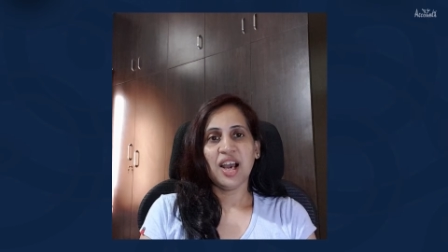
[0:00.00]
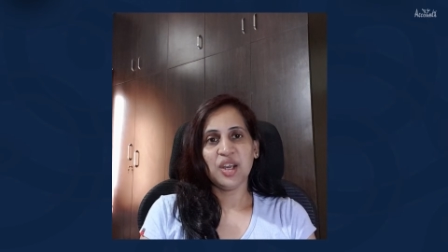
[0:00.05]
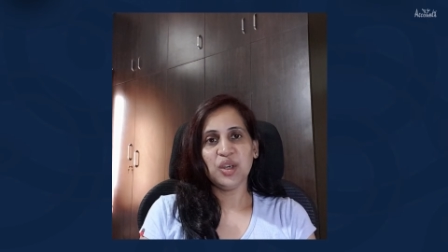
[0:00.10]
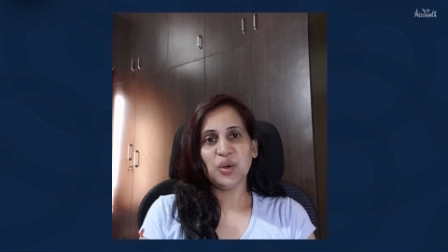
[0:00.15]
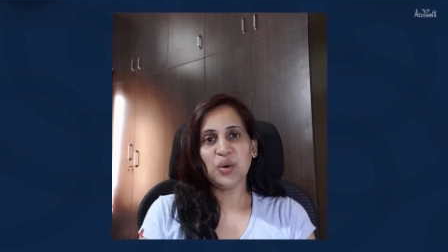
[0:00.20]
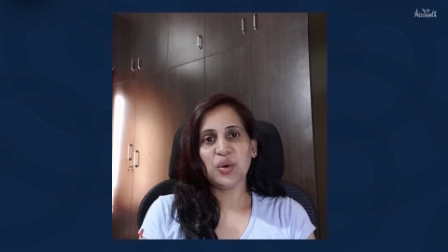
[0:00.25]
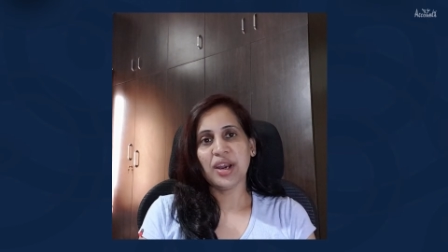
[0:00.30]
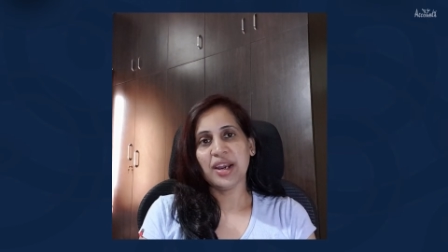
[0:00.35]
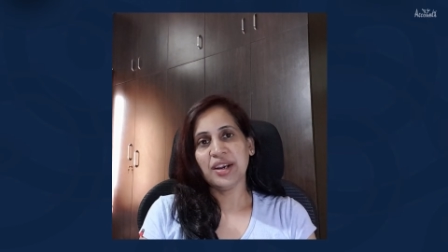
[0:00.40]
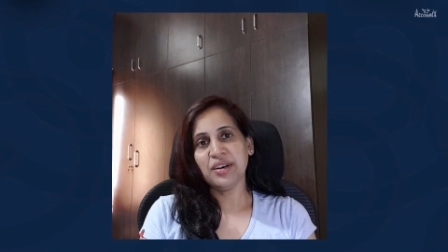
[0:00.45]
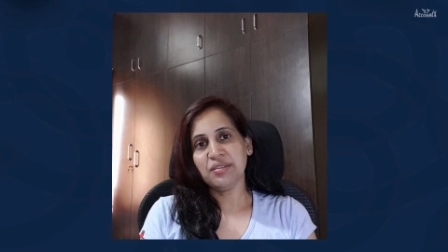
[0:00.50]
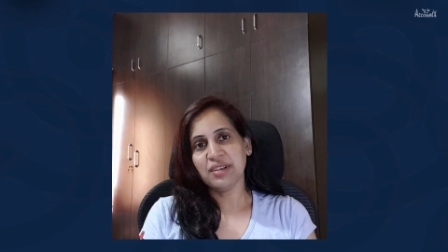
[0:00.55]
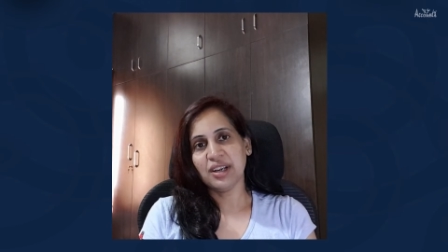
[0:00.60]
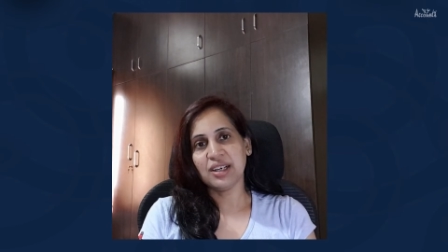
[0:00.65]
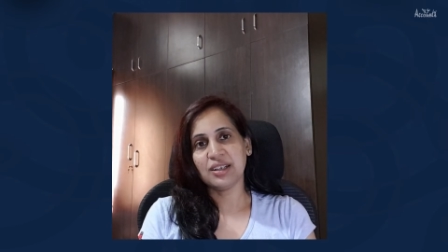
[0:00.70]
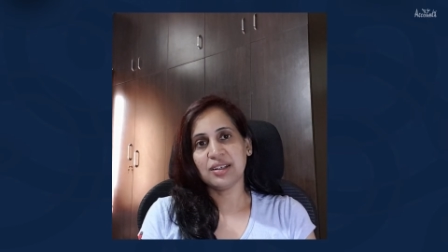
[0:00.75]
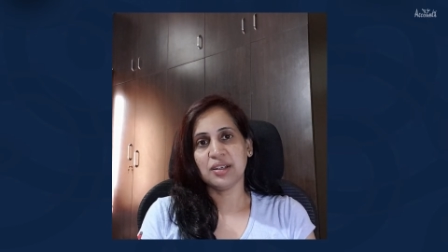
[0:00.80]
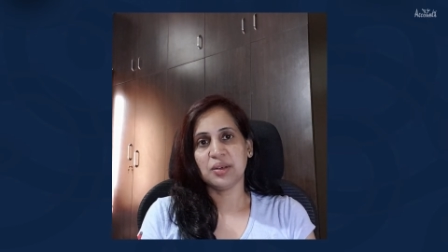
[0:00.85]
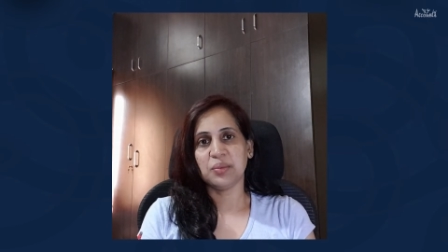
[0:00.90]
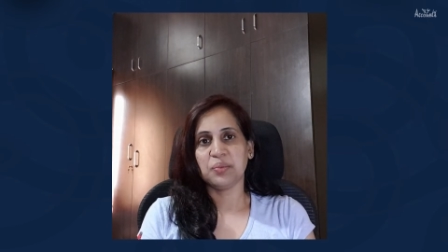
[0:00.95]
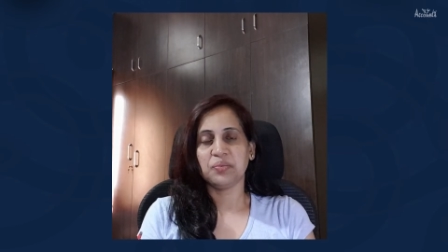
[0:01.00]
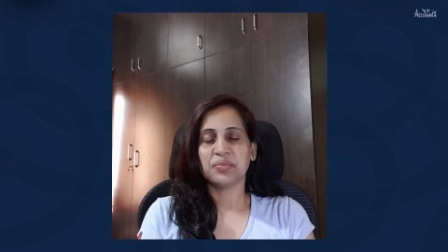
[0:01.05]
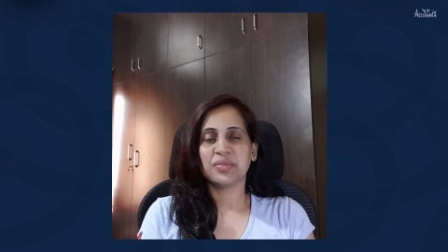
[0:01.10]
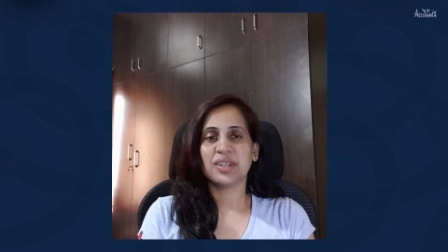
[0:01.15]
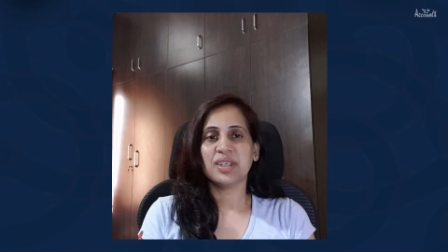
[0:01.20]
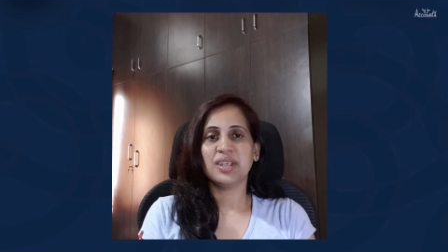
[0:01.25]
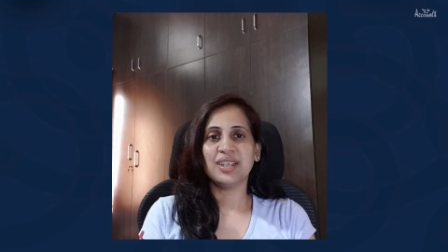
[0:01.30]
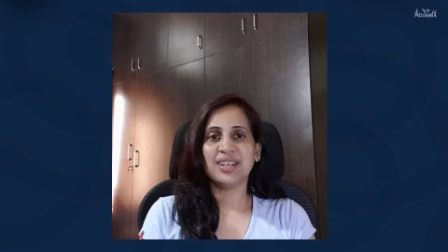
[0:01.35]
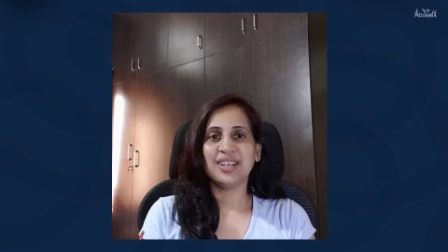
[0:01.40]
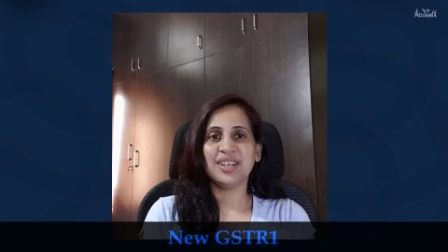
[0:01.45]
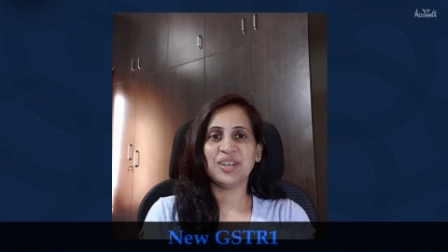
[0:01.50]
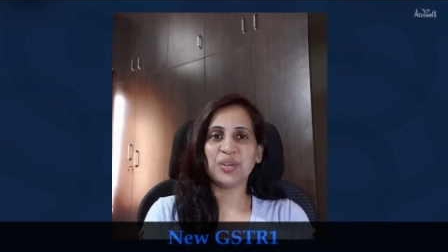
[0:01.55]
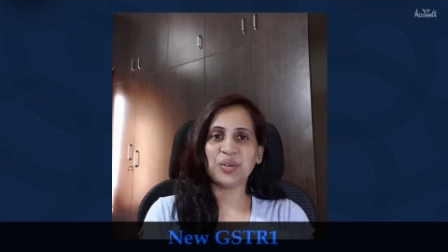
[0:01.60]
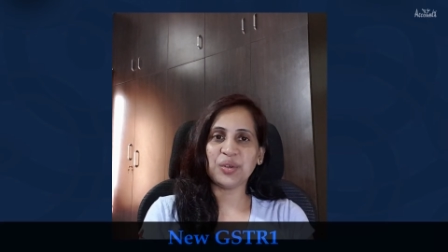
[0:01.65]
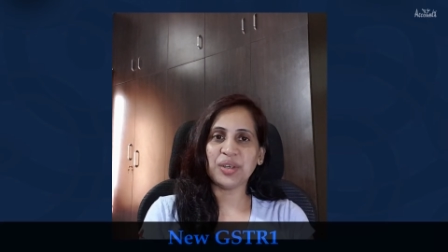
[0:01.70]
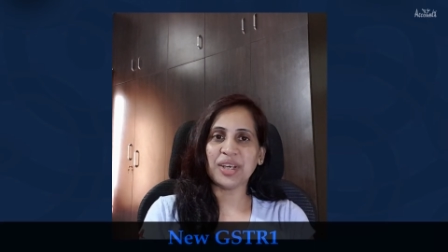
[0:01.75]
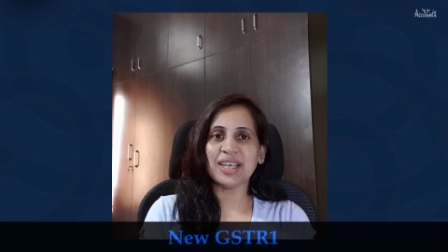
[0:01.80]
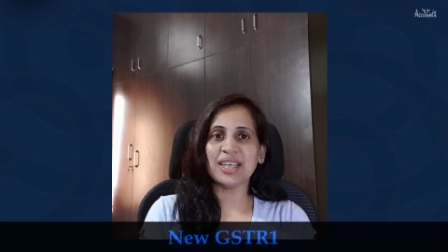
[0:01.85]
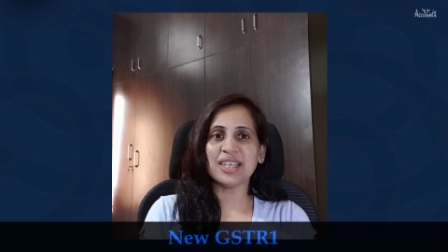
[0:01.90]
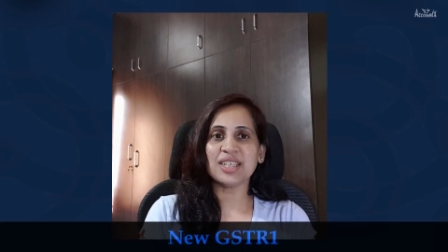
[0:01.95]
Hello and welcome.
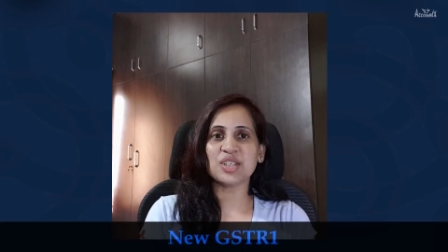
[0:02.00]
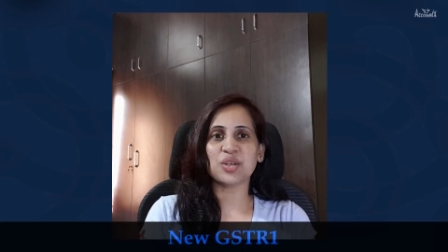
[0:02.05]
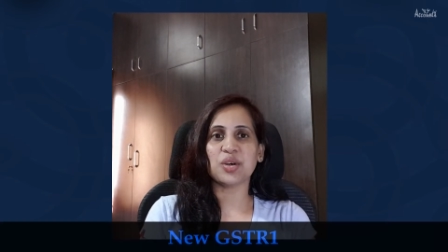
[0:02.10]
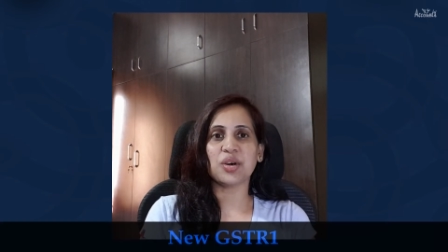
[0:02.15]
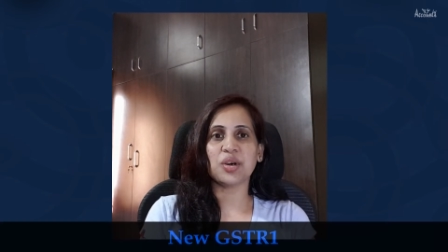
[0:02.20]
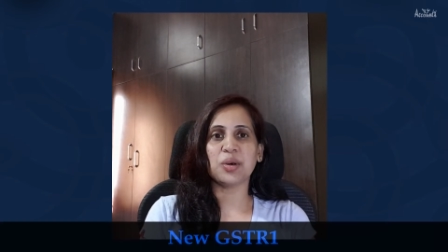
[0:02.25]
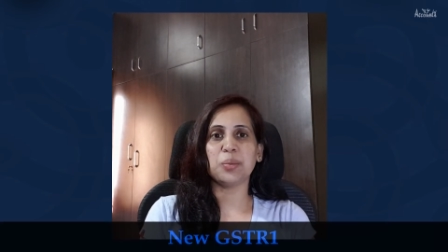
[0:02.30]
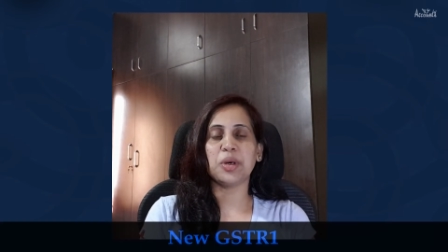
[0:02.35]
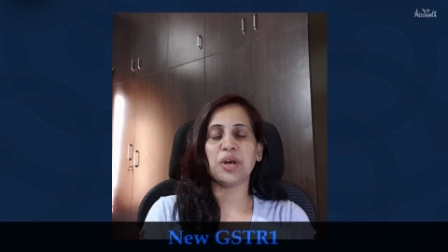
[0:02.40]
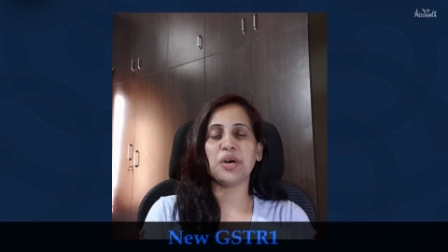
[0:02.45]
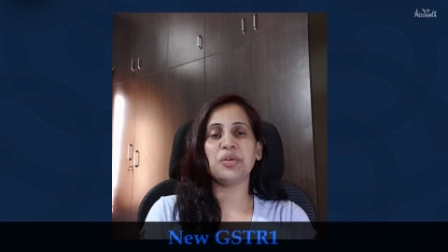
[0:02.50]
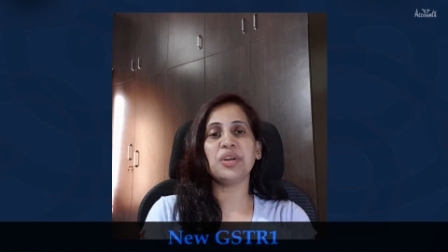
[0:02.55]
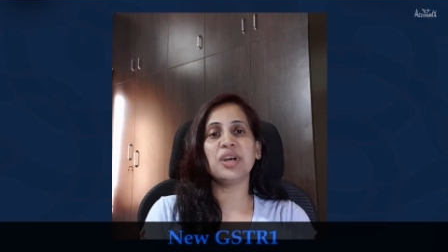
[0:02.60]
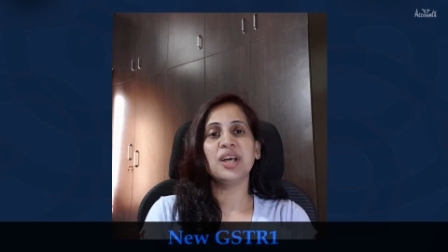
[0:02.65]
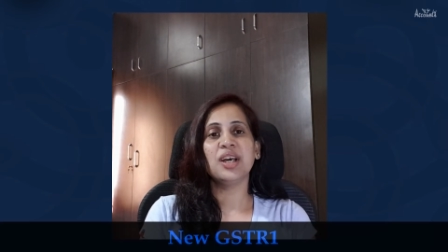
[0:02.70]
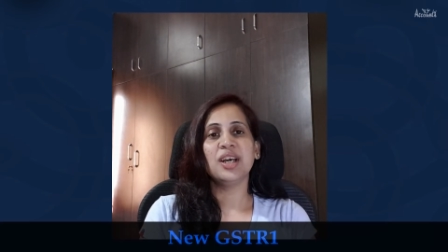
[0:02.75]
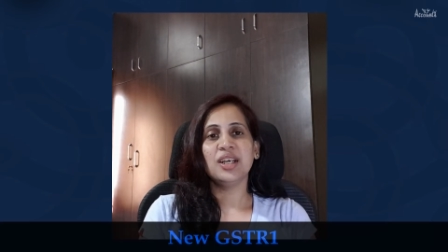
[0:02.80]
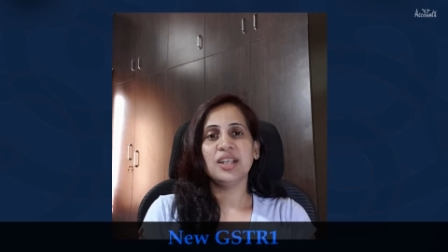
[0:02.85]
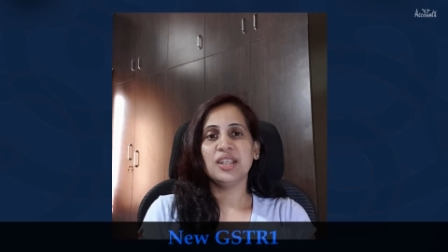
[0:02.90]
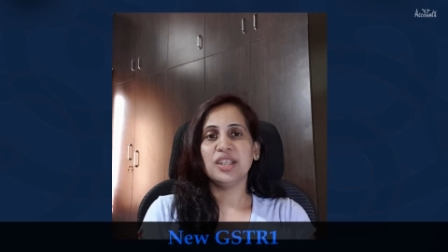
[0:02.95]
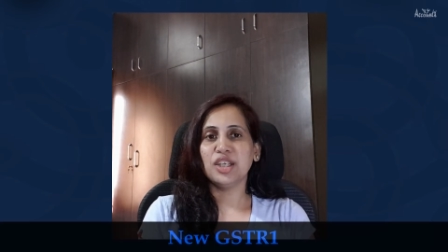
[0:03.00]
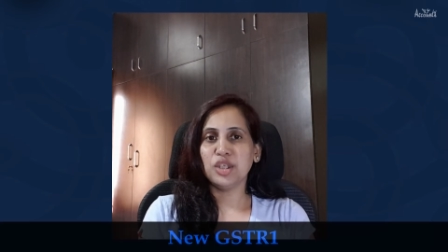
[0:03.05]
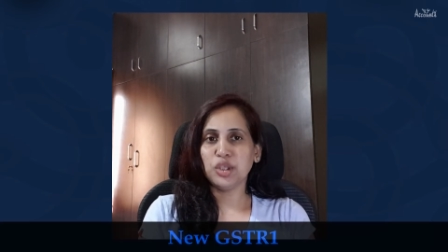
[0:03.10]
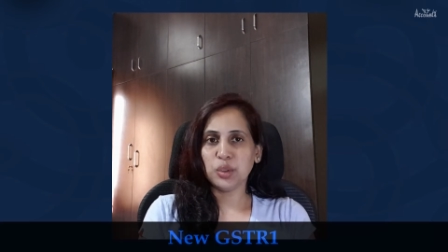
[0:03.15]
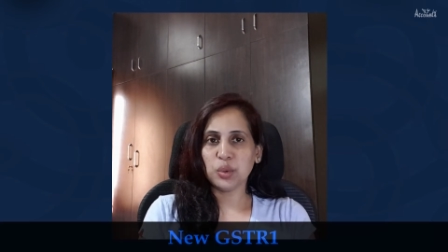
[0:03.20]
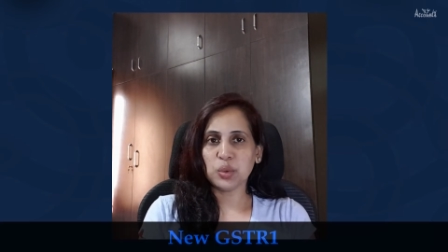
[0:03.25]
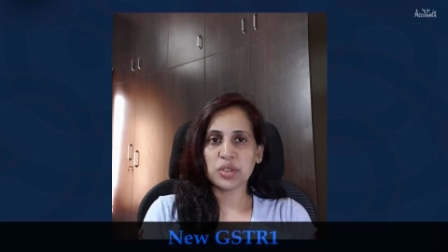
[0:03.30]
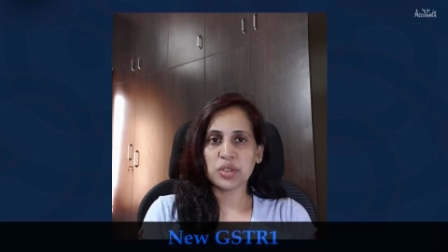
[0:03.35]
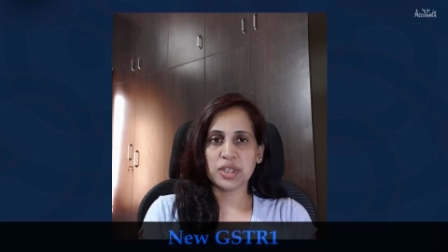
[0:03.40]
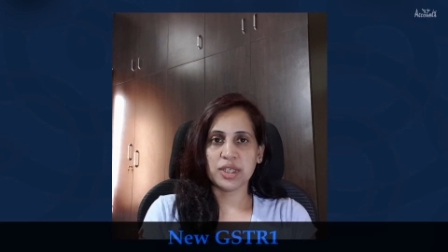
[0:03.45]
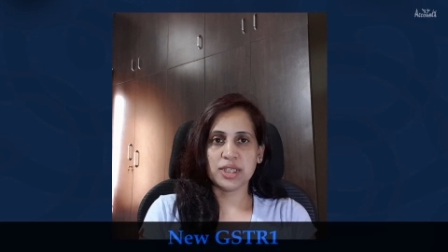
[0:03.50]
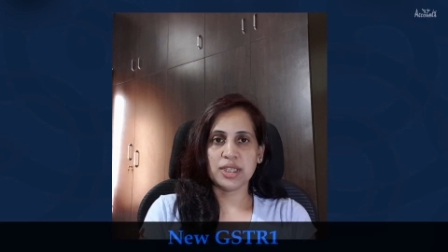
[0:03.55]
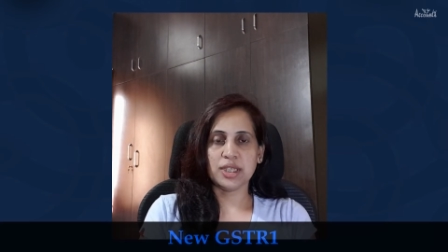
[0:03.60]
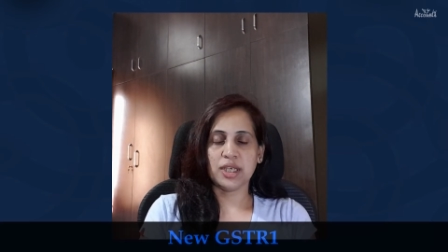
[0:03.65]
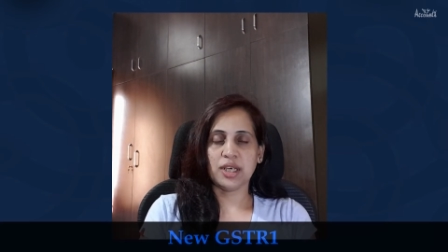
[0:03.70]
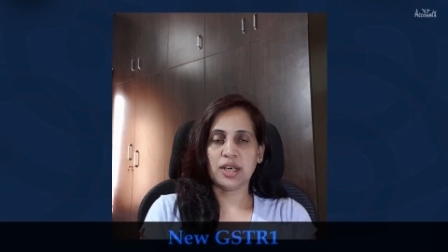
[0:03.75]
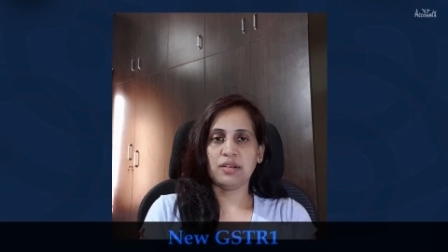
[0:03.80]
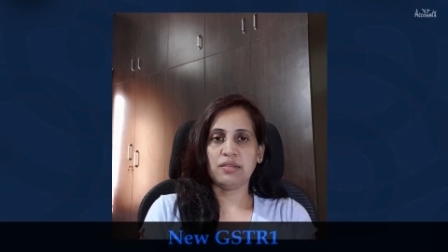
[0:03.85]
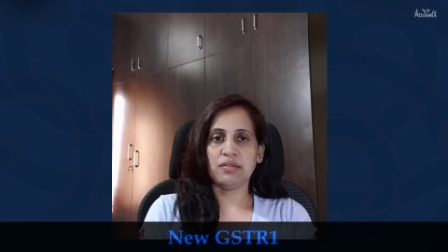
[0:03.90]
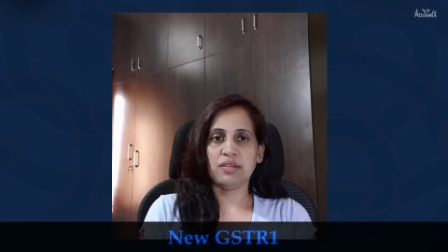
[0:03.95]
Today let's talk about the new
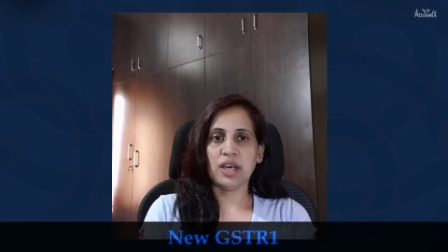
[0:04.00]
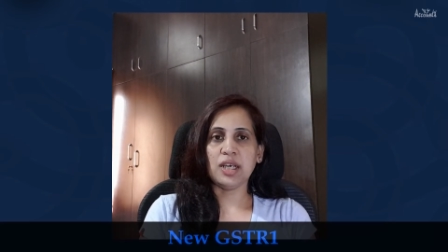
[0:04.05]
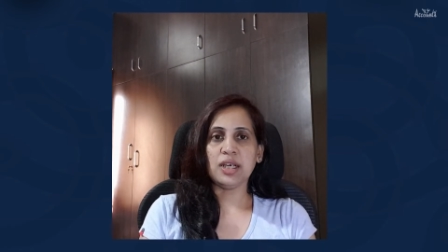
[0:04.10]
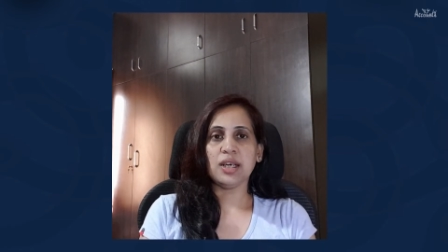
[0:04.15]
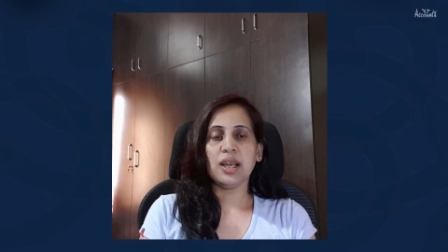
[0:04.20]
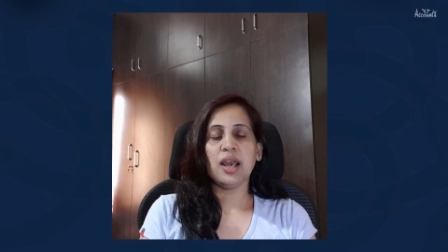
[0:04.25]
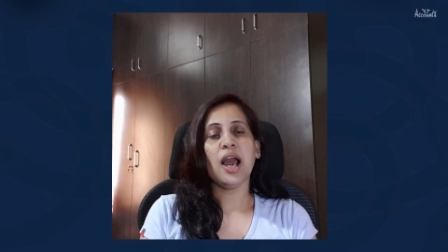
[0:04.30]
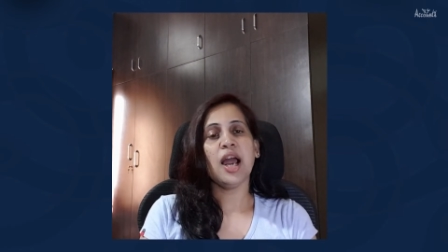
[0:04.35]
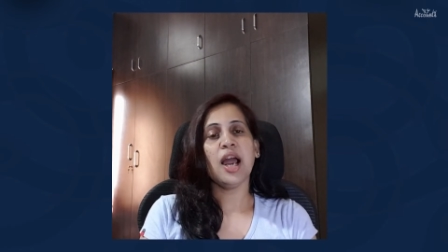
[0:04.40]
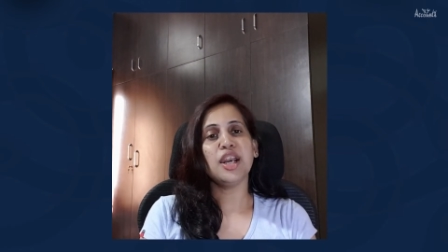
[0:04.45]
GSTR1,